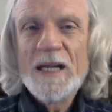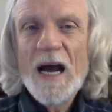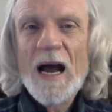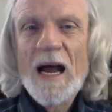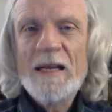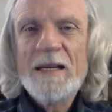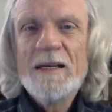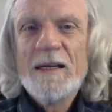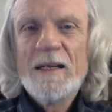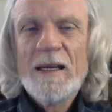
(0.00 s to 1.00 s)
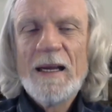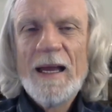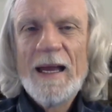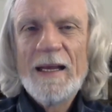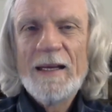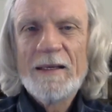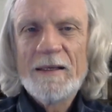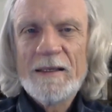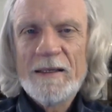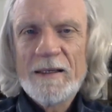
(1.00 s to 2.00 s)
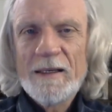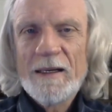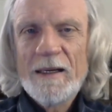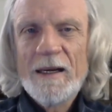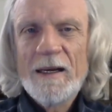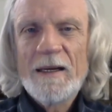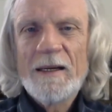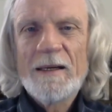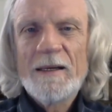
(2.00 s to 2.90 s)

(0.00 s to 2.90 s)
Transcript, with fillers: died and uh,